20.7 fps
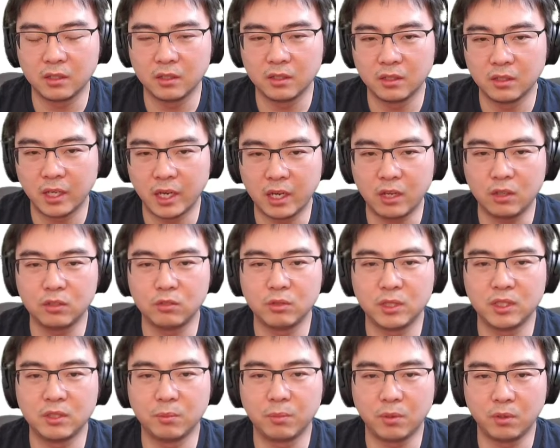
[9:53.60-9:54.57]
how do
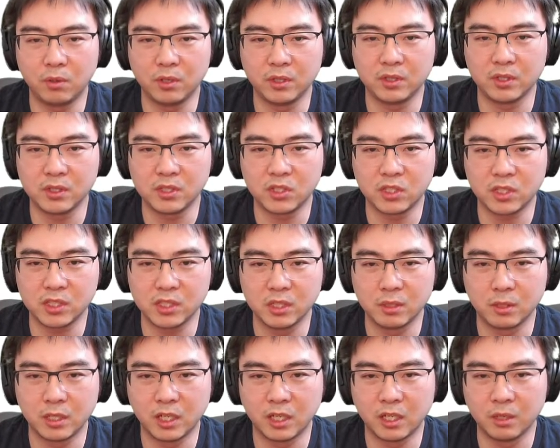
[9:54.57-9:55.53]
we deploy this
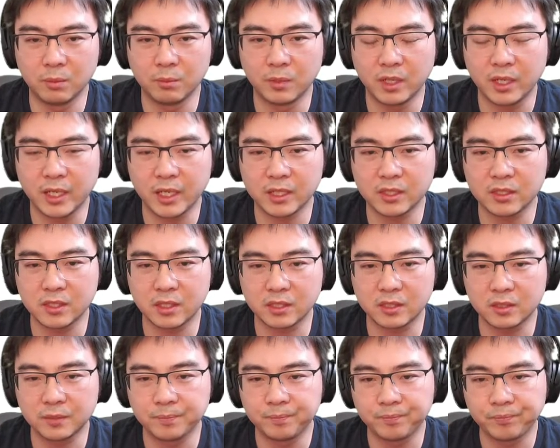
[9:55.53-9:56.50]
just-in-time
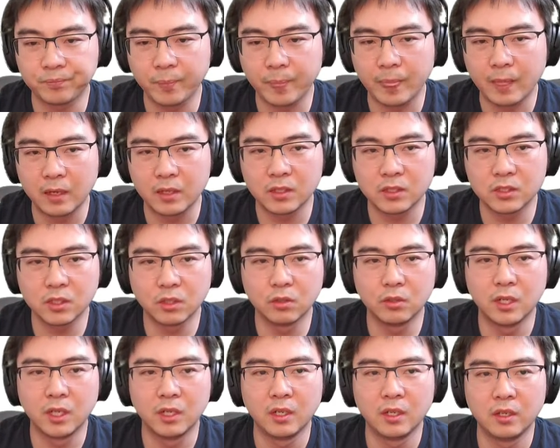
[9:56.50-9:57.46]
access?
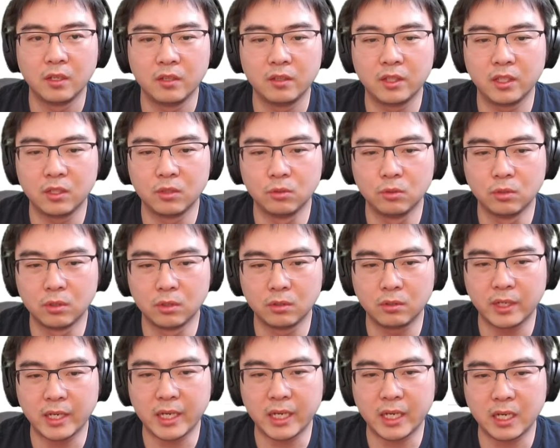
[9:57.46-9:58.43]
So the
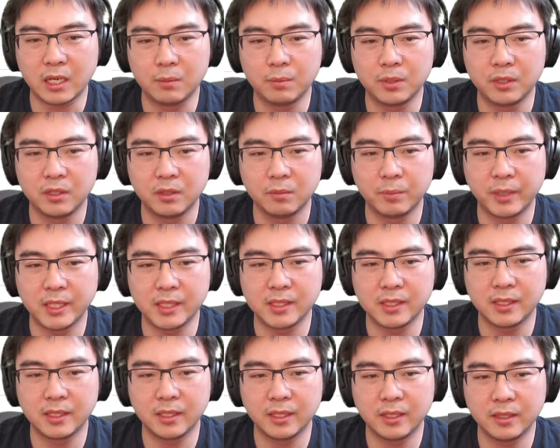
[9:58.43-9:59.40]
Google app
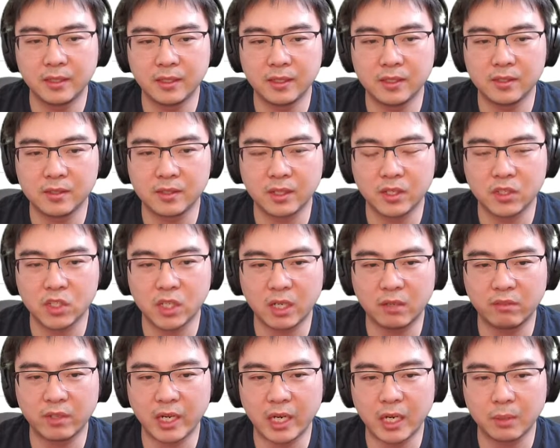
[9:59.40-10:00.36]
basically is a
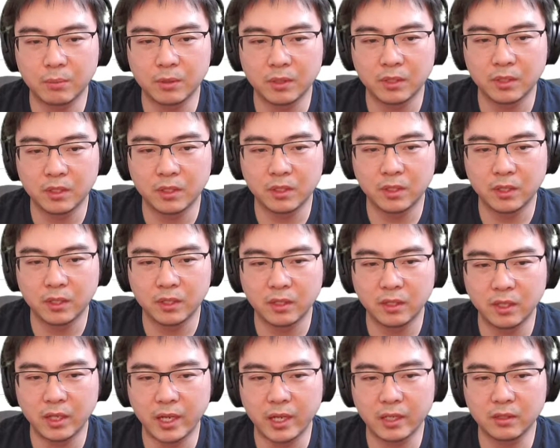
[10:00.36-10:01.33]
Java app.
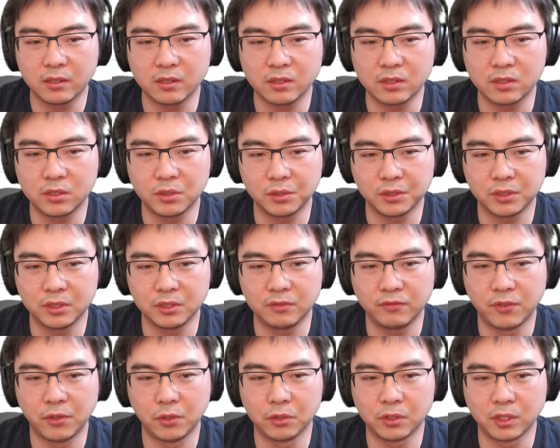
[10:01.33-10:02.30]
Under the sources
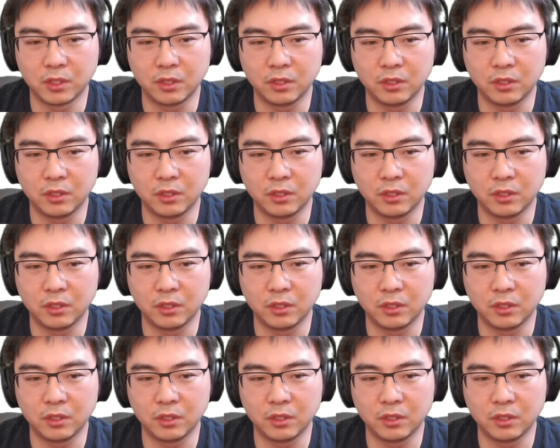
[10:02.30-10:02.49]
folder,